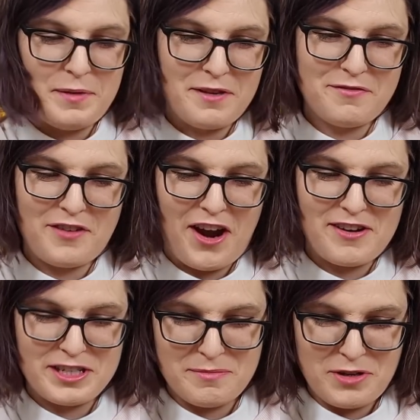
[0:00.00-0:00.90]
being
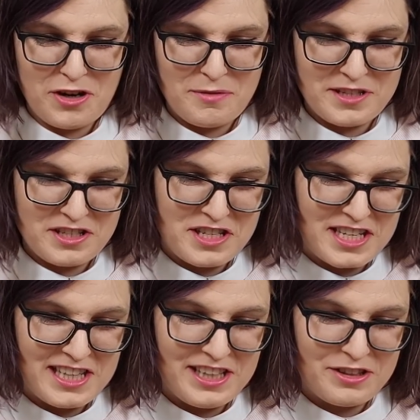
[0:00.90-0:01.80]
very demure with a
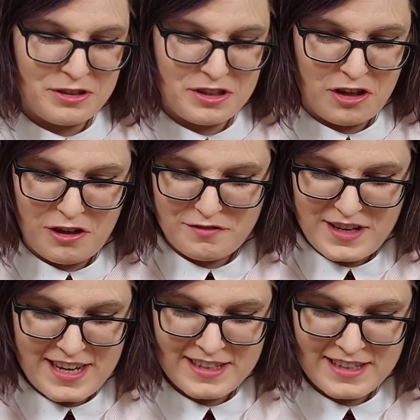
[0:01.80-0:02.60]
cheeky little coffee